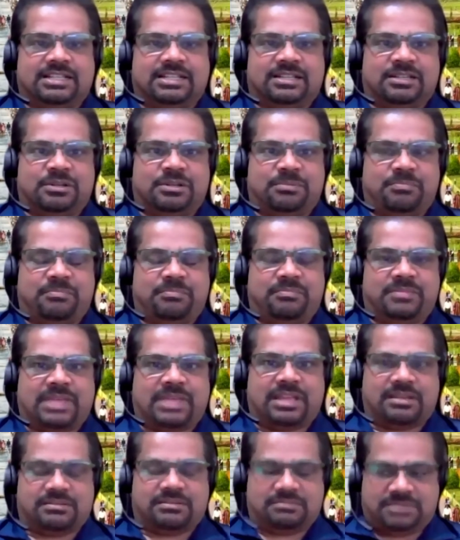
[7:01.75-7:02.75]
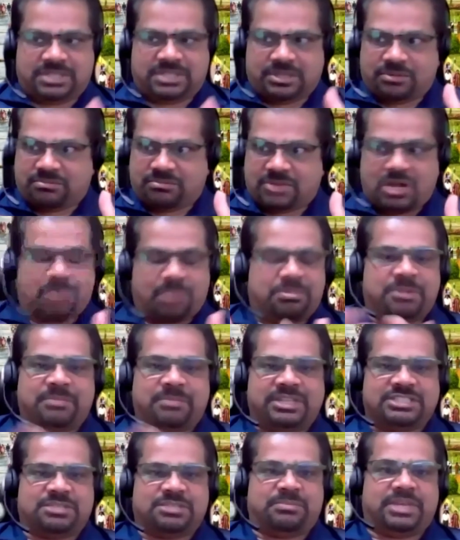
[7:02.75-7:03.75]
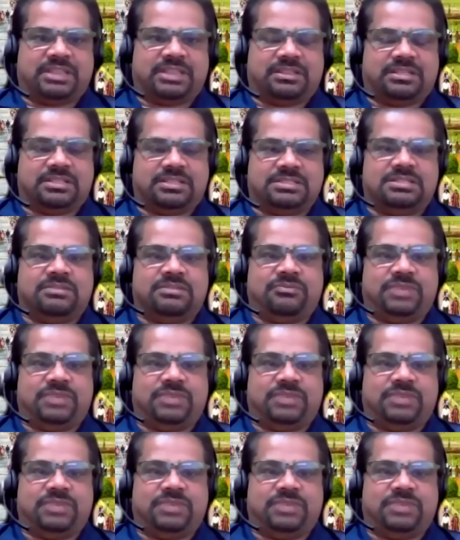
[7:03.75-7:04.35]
Um, optimized the method.